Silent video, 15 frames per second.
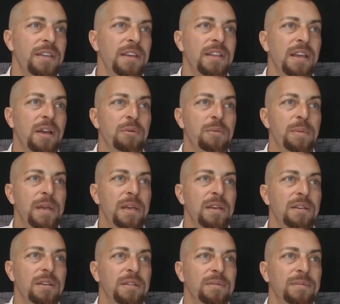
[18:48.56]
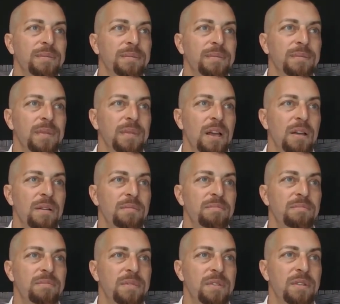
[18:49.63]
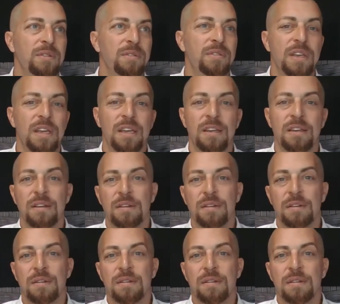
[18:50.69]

I think that would be uh, the, the